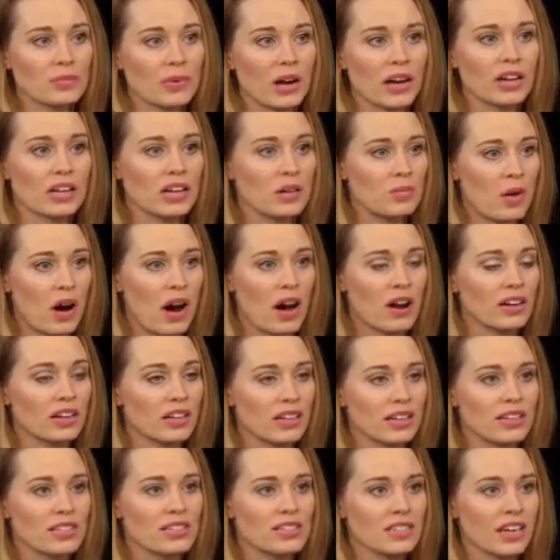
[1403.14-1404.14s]
by
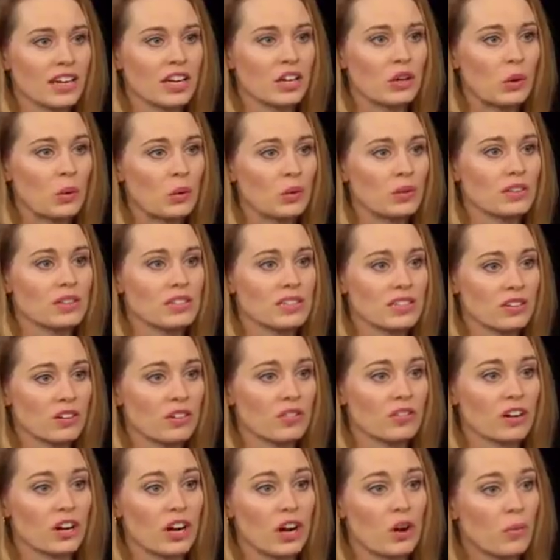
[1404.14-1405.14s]
commodities like gold and
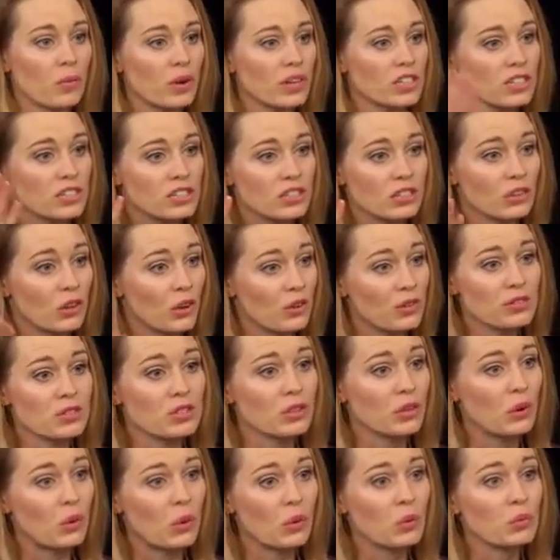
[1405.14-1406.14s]
silver, and we just closed the
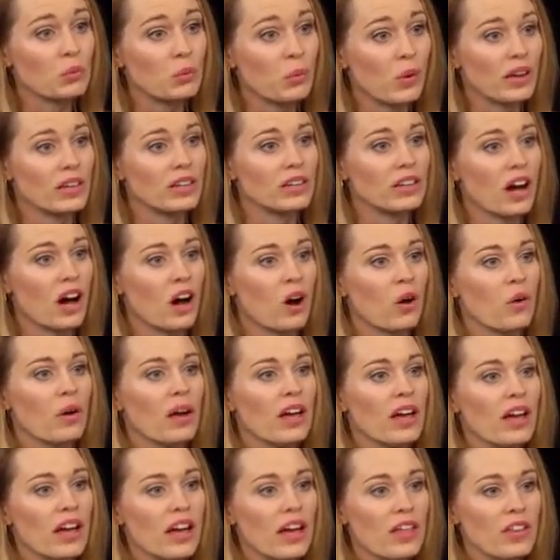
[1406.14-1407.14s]
gold window
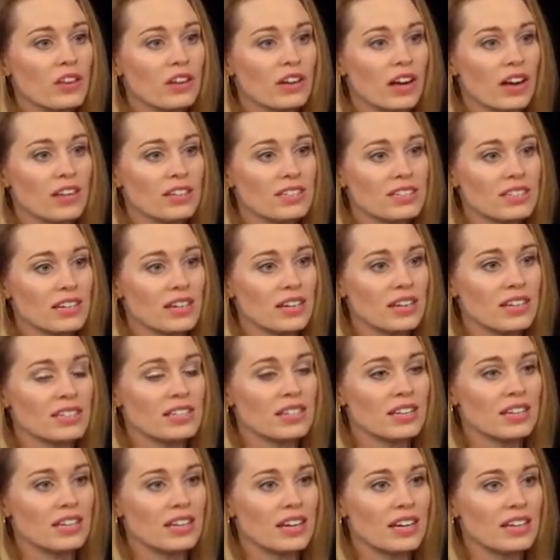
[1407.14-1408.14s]
in the United States
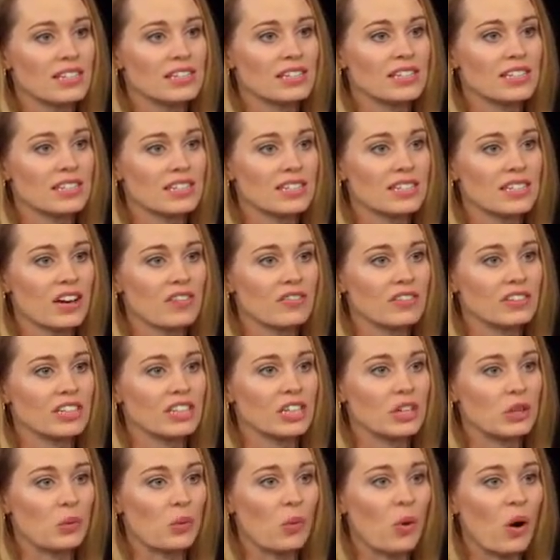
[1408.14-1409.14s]
in
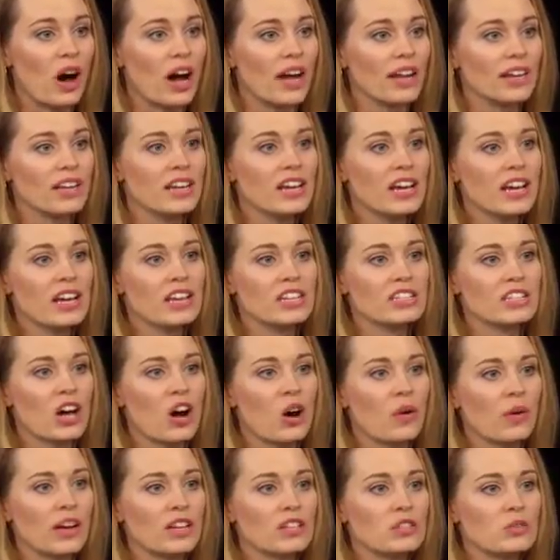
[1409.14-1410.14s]
1971.
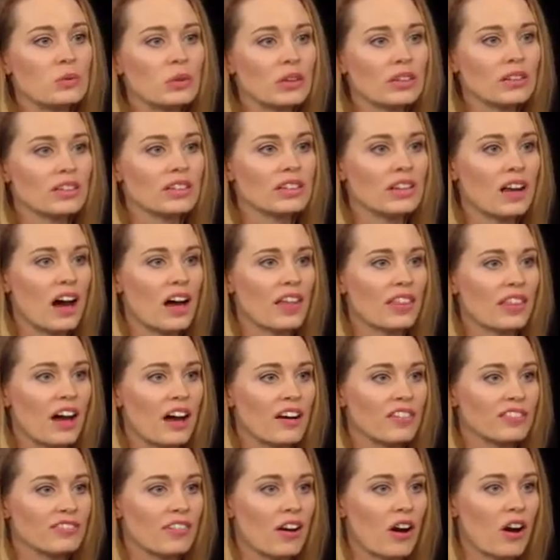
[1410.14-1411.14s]
So it's really not
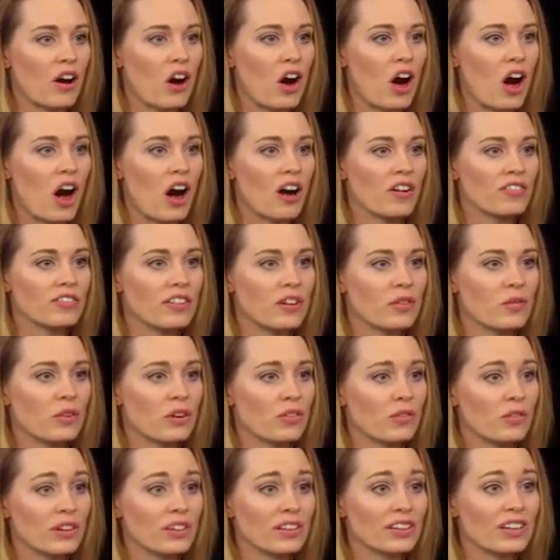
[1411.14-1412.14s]
that far off, and we're
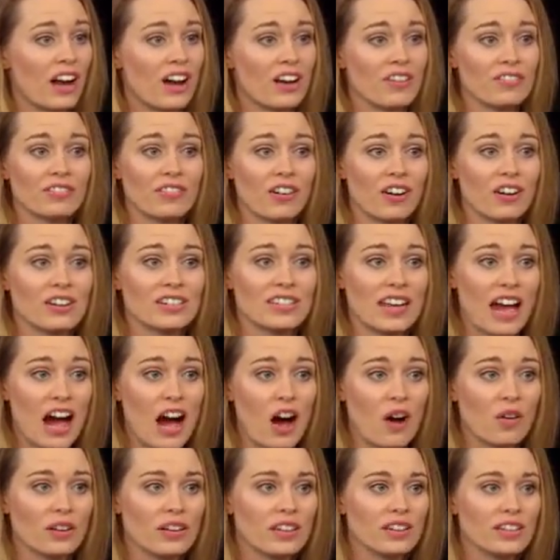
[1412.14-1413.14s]
really not far
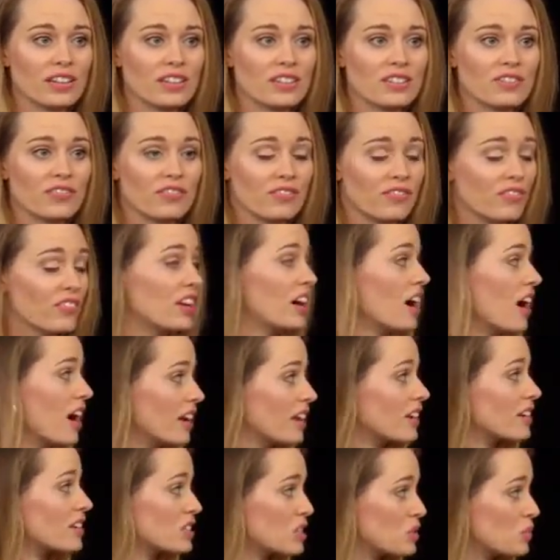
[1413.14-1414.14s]
down in this fiat
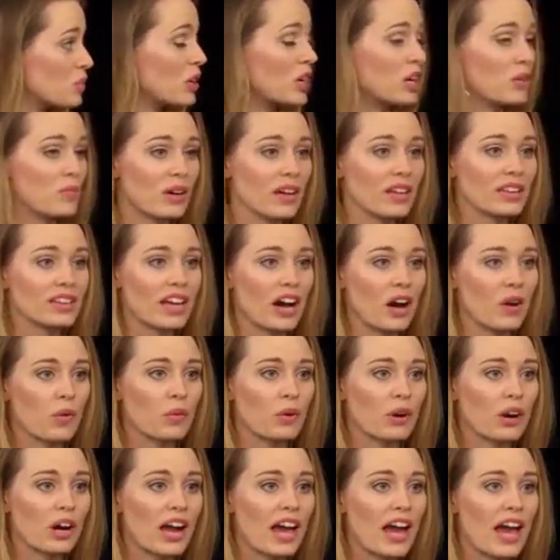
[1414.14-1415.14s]
experiment that
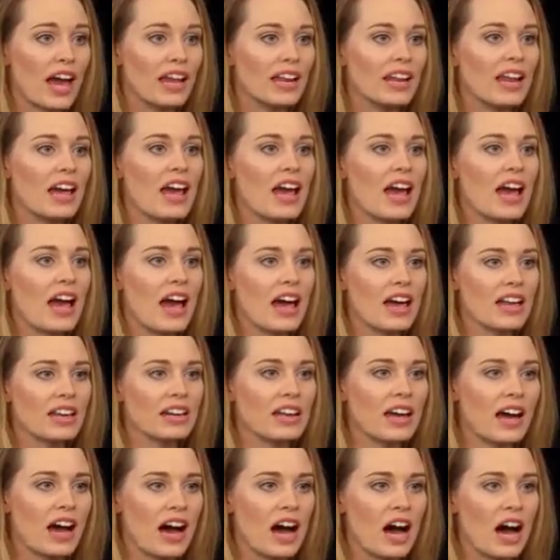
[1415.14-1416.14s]
we're in, and
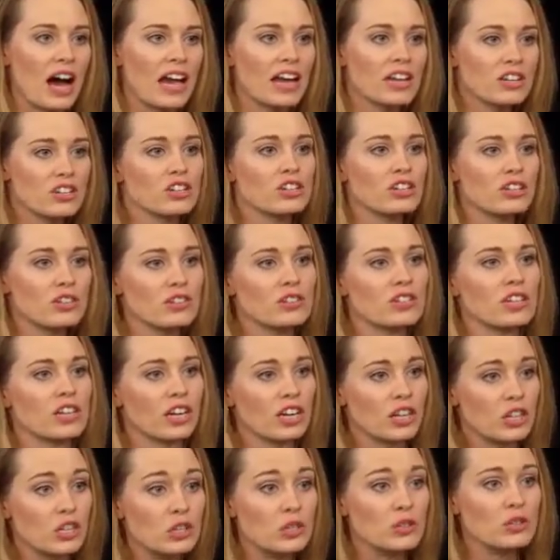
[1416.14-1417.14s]
introducing
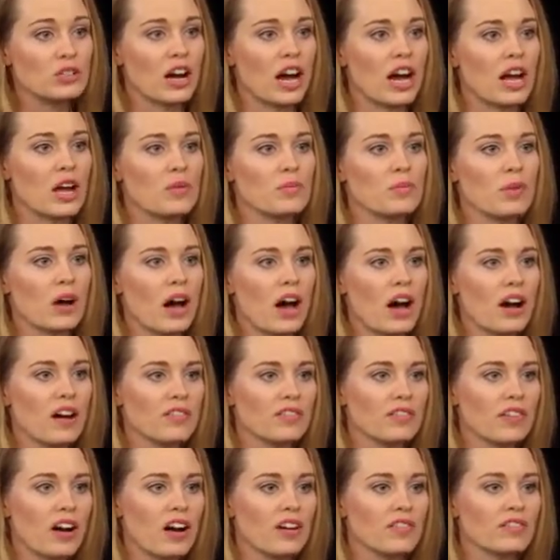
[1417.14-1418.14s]
a new type
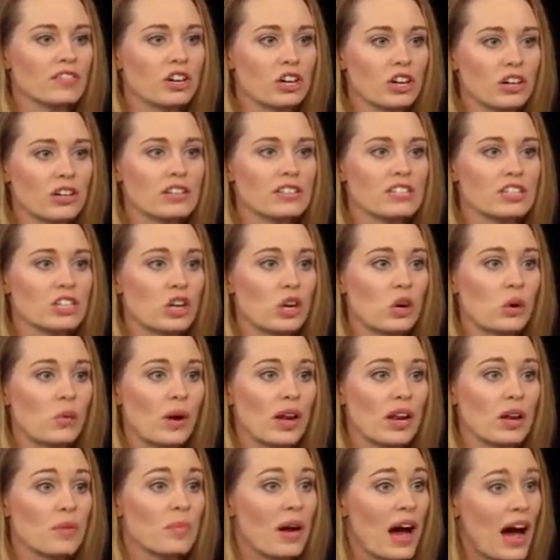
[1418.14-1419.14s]
of currency or a
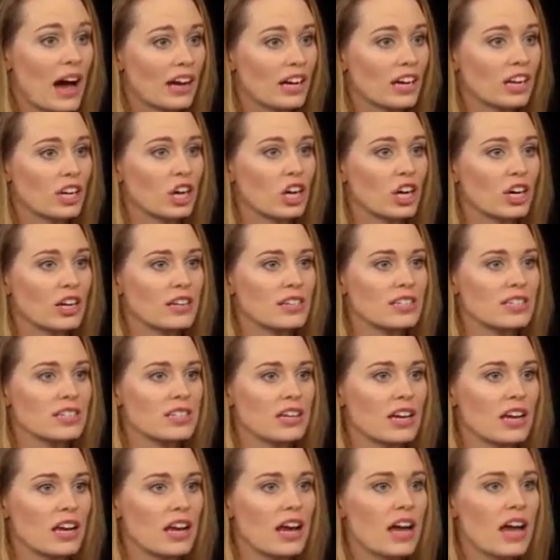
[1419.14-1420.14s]
way to back a
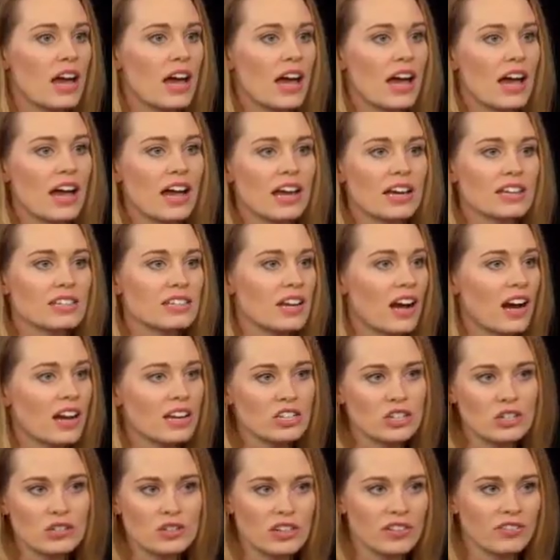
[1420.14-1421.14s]
currency is not
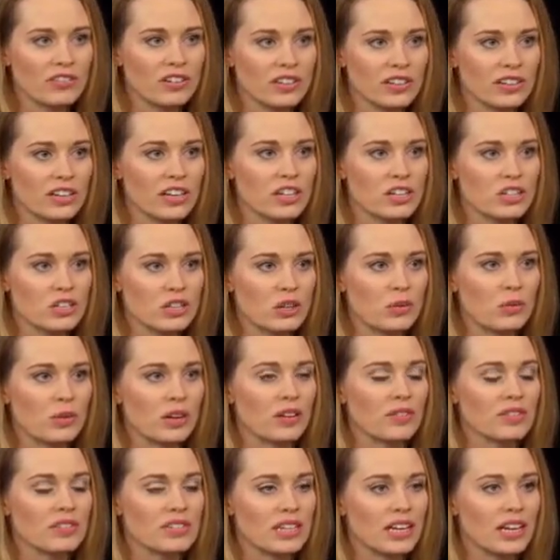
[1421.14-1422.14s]
too different than history we
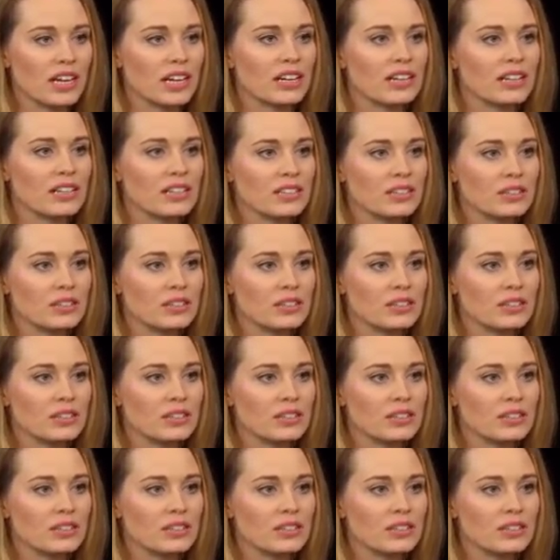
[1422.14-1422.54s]
have seen.